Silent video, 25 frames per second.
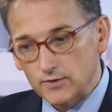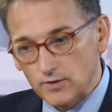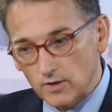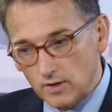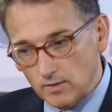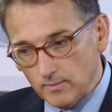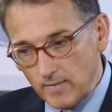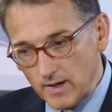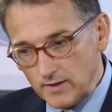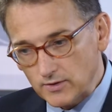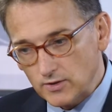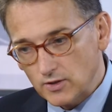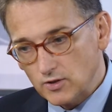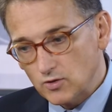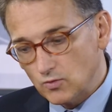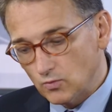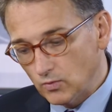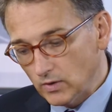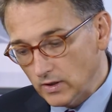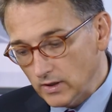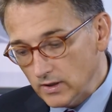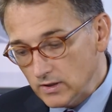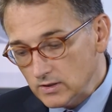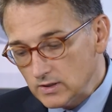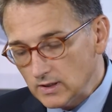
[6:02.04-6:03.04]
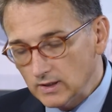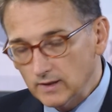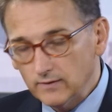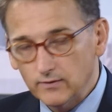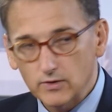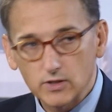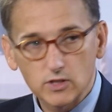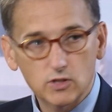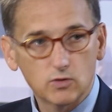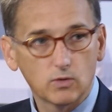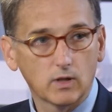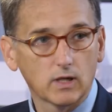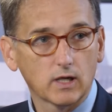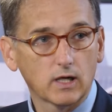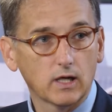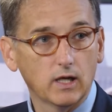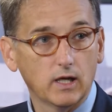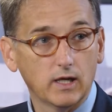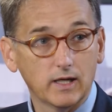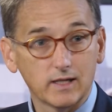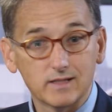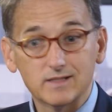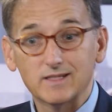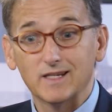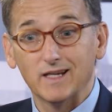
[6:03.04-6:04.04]
the message we're delivering to our
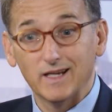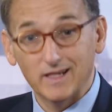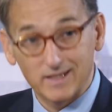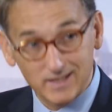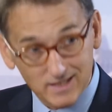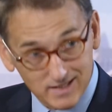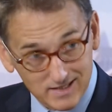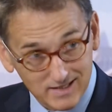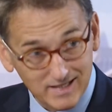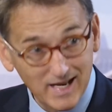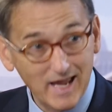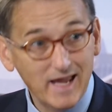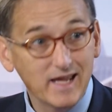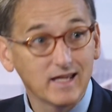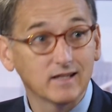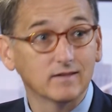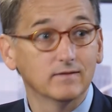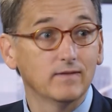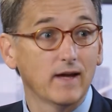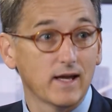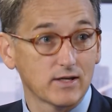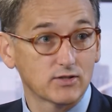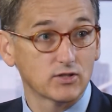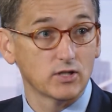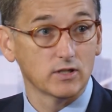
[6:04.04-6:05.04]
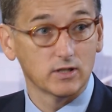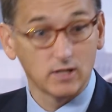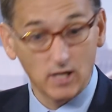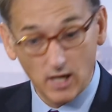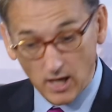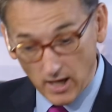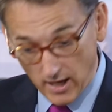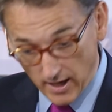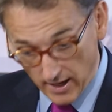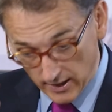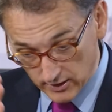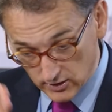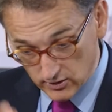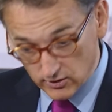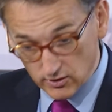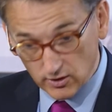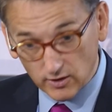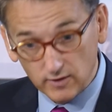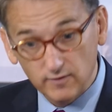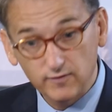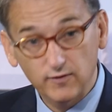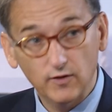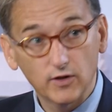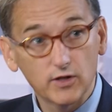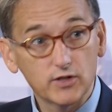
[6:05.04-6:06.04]
clients is stay invested. A
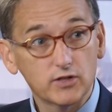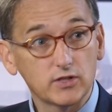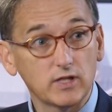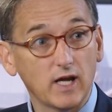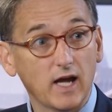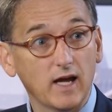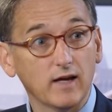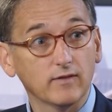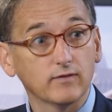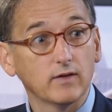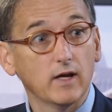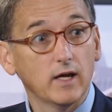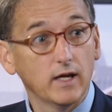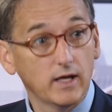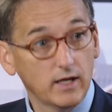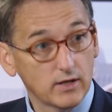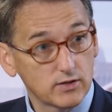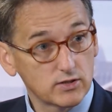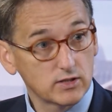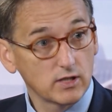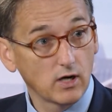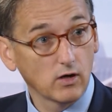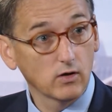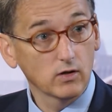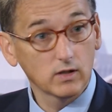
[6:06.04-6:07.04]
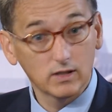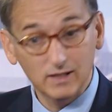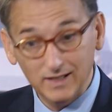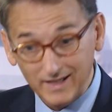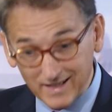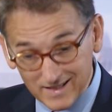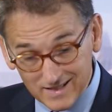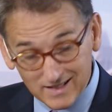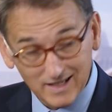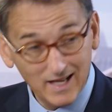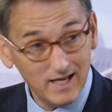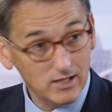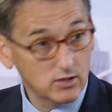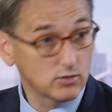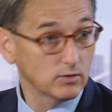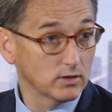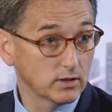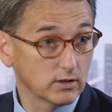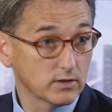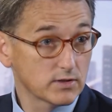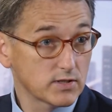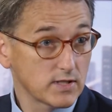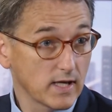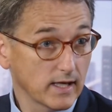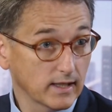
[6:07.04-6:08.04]
good first half historically has led to a
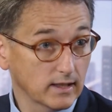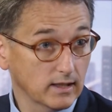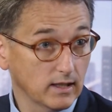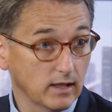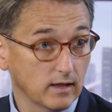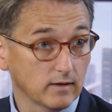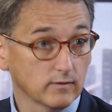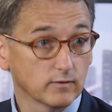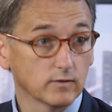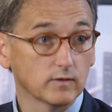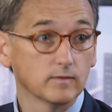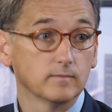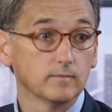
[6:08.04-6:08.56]
good second half.